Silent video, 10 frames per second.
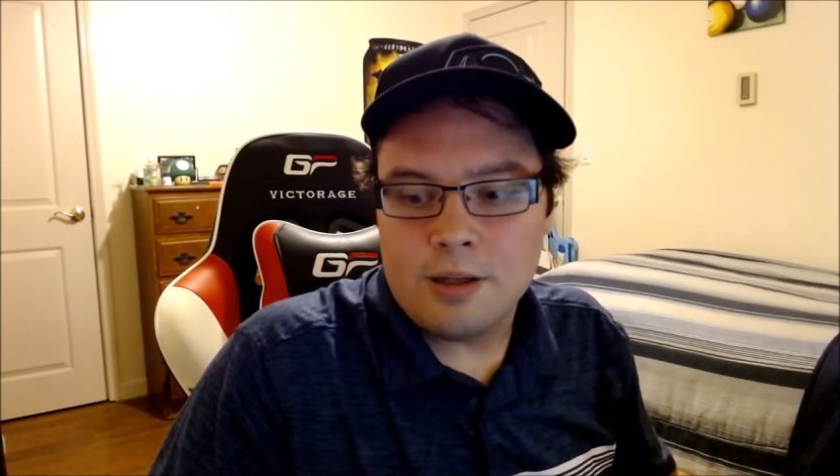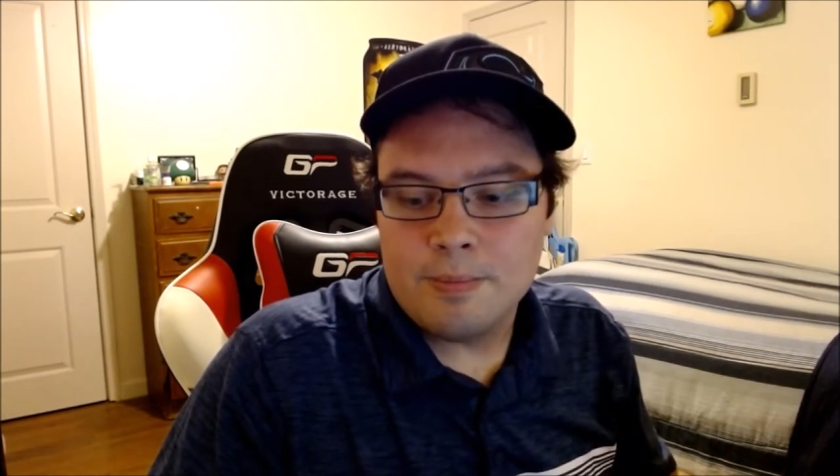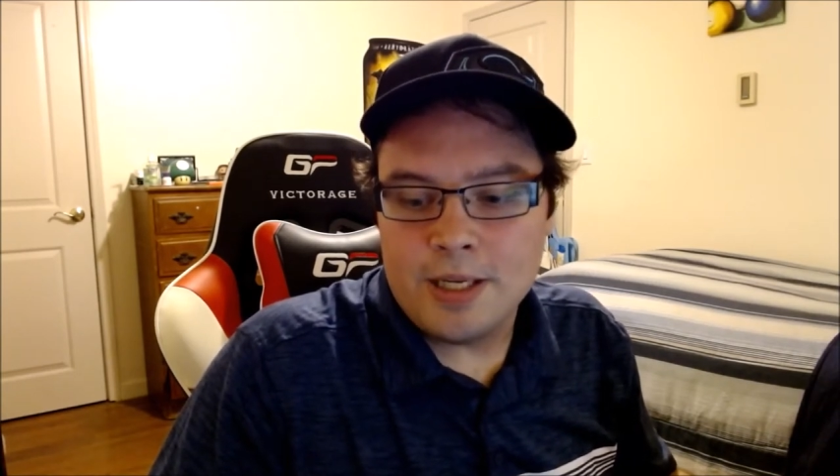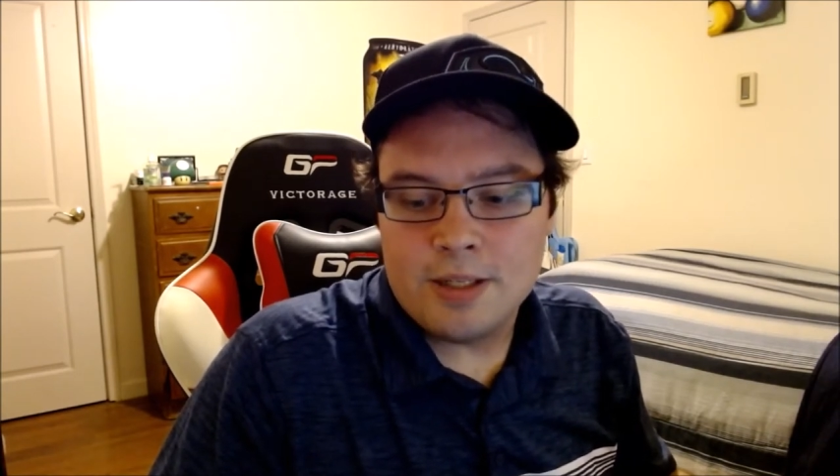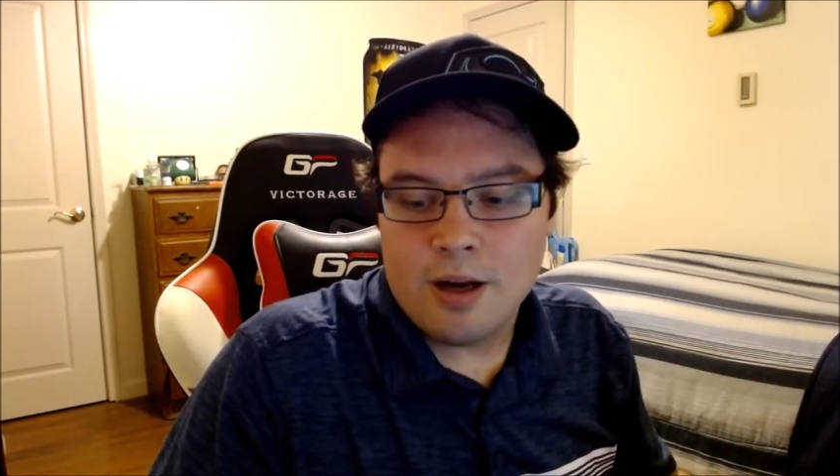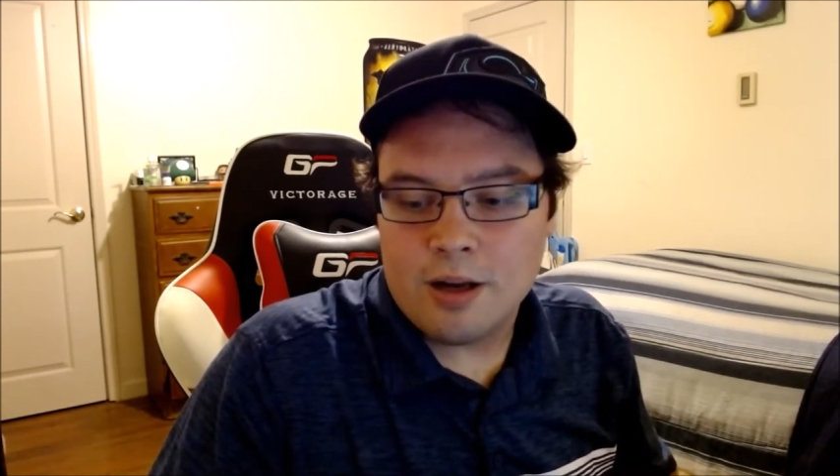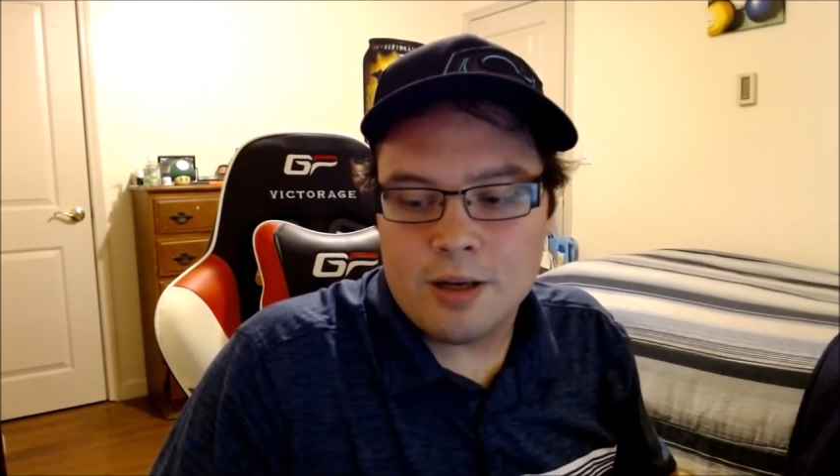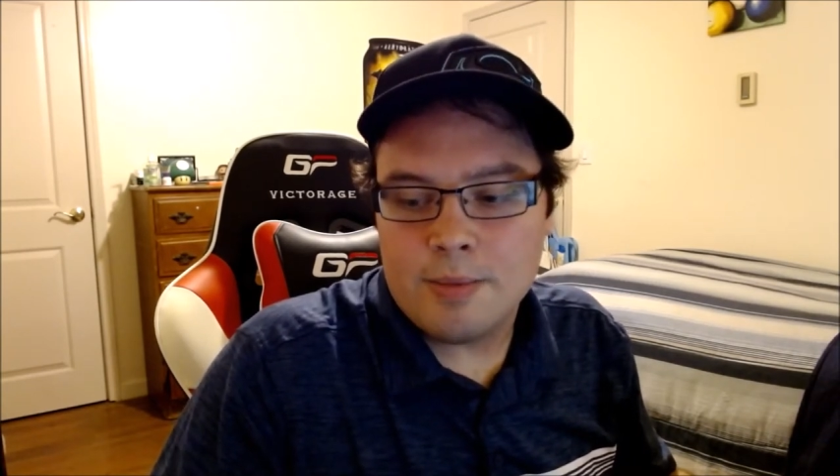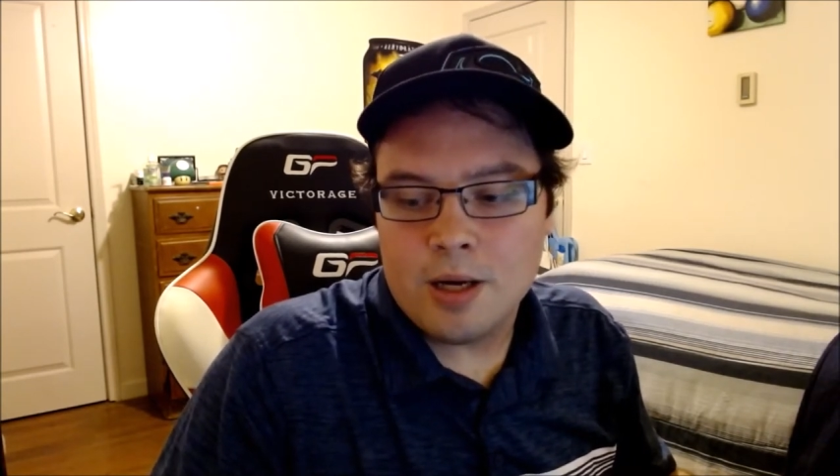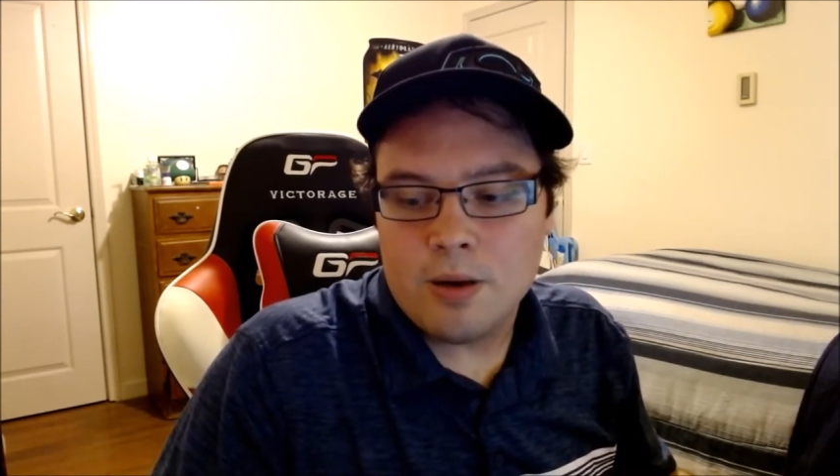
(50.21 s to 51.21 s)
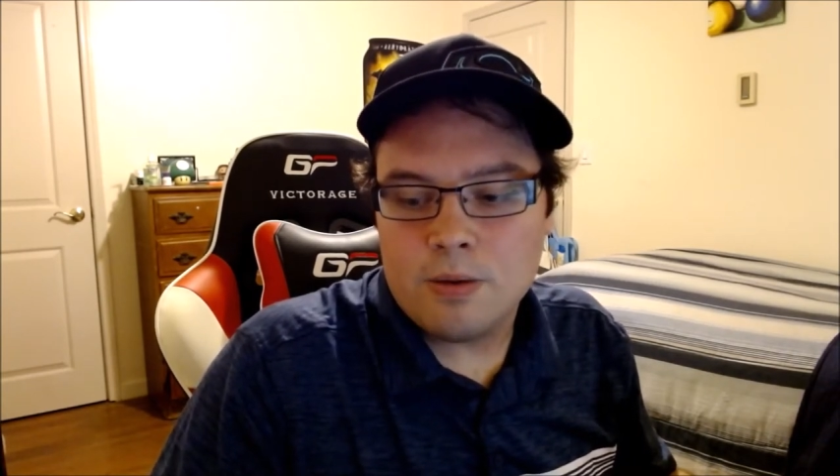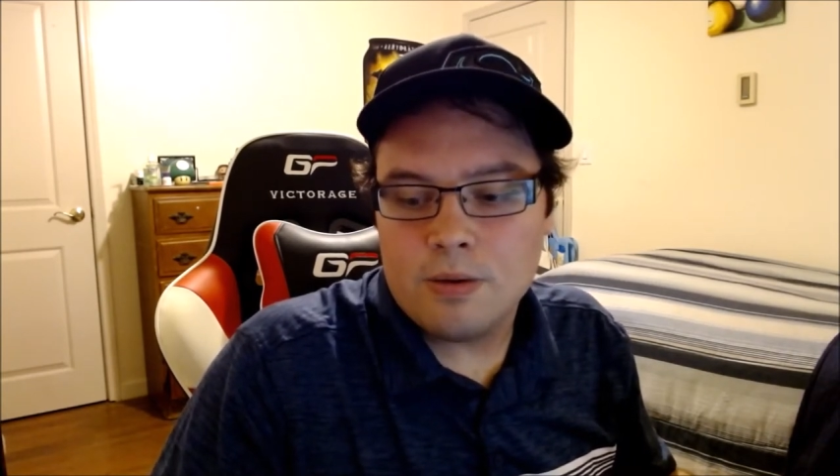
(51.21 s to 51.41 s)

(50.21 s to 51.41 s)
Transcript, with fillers: be talking about